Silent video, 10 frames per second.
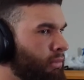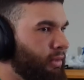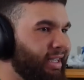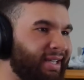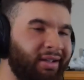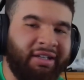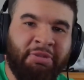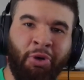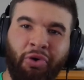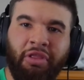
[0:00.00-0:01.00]
It's a little
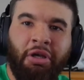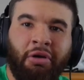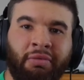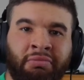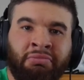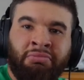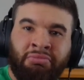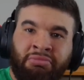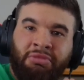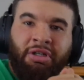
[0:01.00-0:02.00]
smooth,
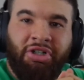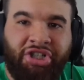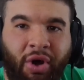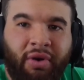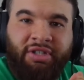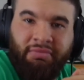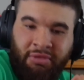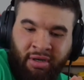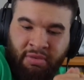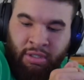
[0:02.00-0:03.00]
little shoulder. You
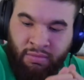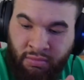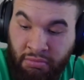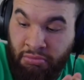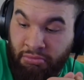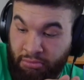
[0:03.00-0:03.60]
know what I mean?